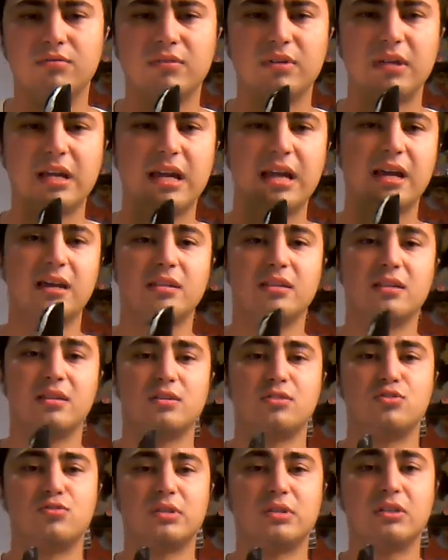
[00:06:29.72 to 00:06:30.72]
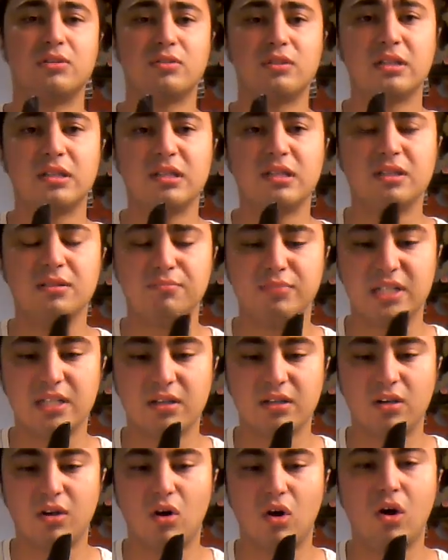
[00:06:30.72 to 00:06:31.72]
and a drill gun,
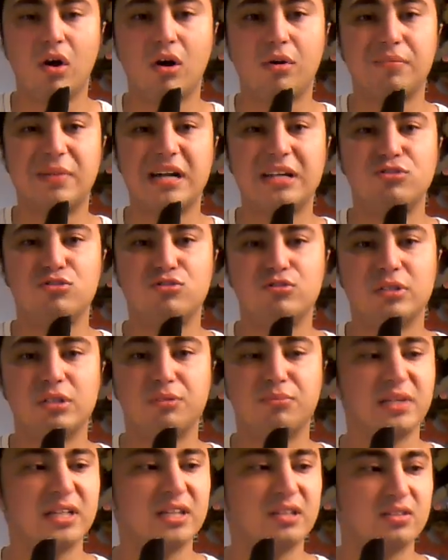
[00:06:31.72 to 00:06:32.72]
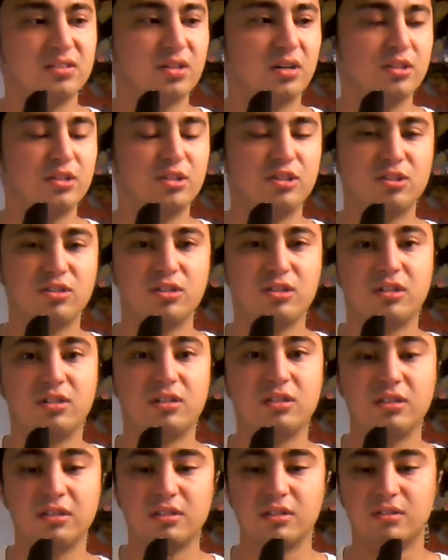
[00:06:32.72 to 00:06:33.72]
because all my drill bits are
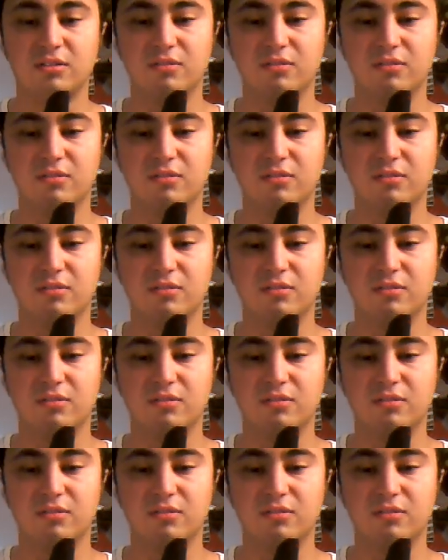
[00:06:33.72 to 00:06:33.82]
good,